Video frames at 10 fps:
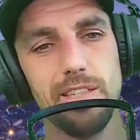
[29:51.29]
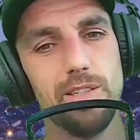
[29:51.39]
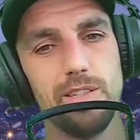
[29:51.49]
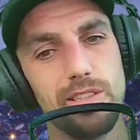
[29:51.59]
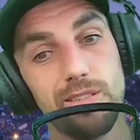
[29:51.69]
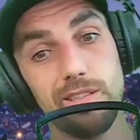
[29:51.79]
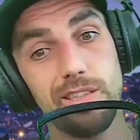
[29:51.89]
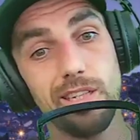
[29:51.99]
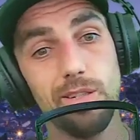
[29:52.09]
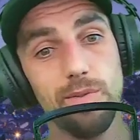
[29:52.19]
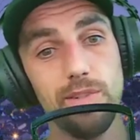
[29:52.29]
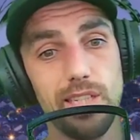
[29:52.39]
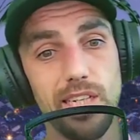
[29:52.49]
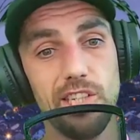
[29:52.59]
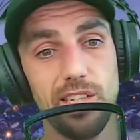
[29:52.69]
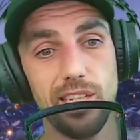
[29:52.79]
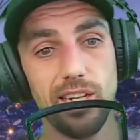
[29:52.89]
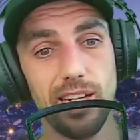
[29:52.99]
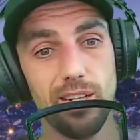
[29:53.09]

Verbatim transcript: just just say you've an addiction there, lad.